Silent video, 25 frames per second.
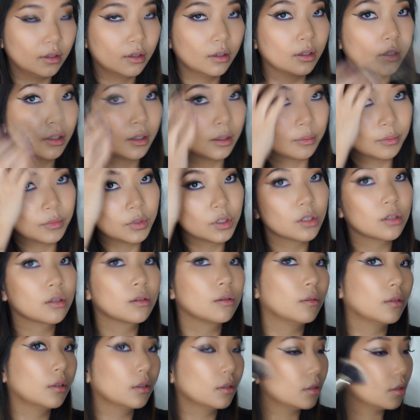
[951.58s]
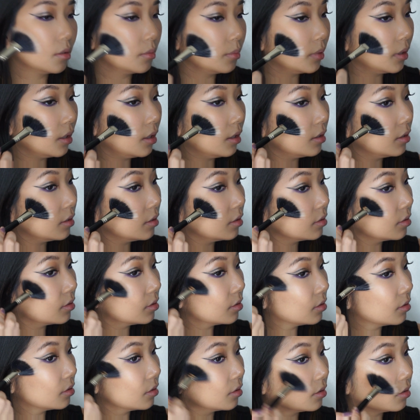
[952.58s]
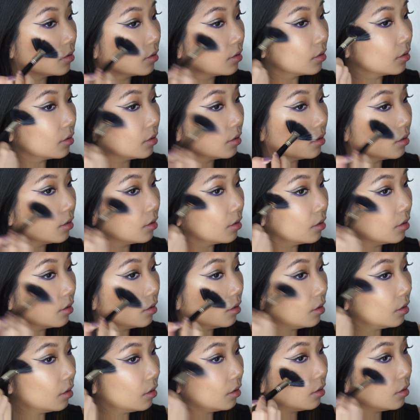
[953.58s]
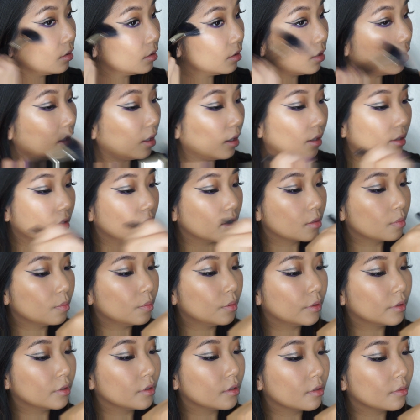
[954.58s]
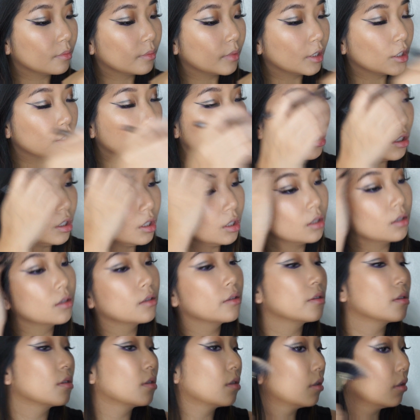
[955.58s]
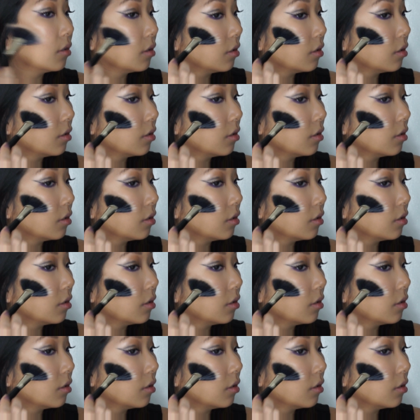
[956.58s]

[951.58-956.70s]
I'm just going to apply this on the highest points of my cheeks.